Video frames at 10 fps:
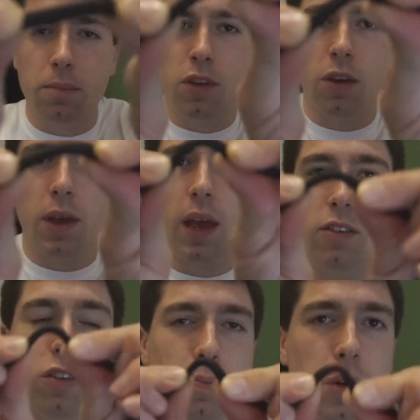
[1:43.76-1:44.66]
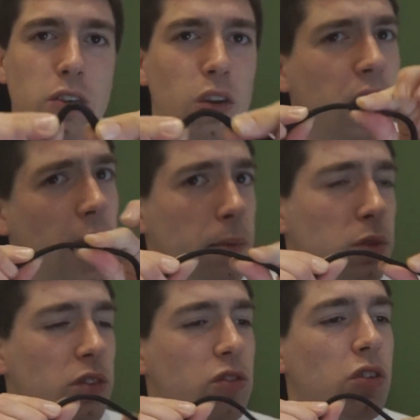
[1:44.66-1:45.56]
so yeah, so it's pretty solid cable,
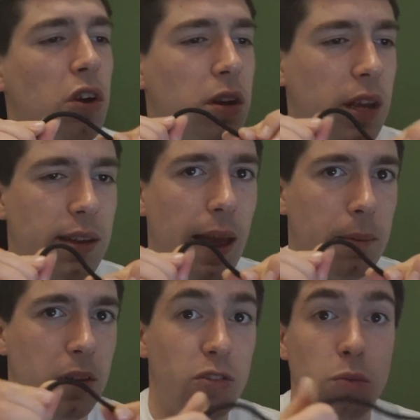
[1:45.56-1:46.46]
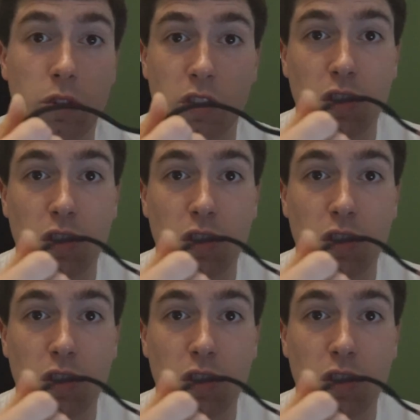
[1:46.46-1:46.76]
so it's not going to get damaged, which is